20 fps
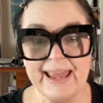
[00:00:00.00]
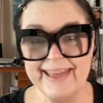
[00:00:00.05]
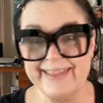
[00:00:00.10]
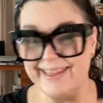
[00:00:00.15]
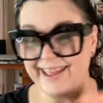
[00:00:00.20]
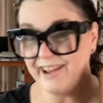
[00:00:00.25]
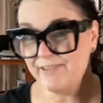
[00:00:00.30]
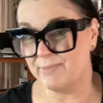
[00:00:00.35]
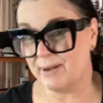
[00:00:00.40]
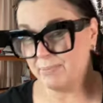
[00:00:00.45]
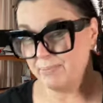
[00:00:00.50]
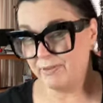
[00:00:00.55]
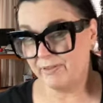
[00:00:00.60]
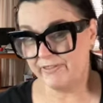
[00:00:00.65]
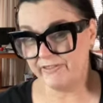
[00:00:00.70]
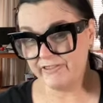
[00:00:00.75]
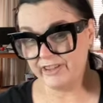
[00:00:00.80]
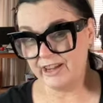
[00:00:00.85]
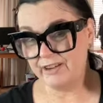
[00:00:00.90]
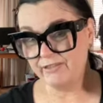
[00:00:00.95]
They have my
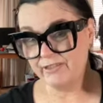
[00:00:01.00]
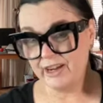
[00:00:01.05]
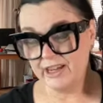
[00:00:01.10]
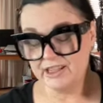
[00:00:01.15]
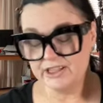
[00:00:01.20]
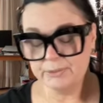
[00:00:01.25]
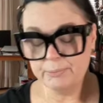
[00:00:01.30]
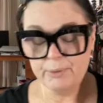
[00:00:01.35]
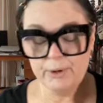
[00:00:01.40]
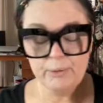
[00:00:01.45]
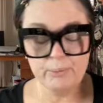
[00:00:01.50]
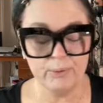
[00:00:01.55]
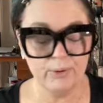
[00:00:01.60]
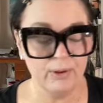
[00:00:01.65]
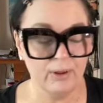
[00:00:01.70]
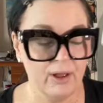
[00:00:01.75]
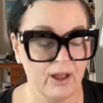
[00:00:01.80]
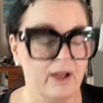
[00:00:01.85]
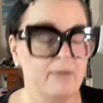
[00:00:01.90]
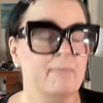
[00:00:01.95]
favorite
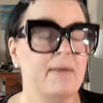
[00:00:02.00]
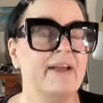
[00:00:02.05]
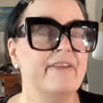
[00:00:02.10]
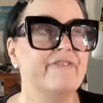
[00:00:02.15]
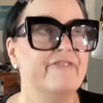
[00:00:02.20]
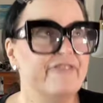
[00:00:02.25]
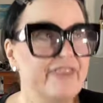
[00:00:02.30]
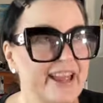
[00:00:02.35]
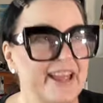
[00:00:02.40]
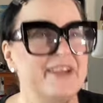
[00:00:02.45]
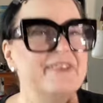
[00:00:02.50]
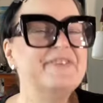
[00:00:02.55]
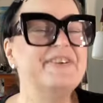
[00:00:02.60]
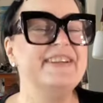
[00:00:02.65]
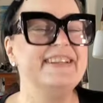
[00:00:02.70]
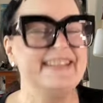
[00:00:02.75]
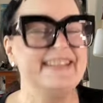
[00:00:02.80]
my favorite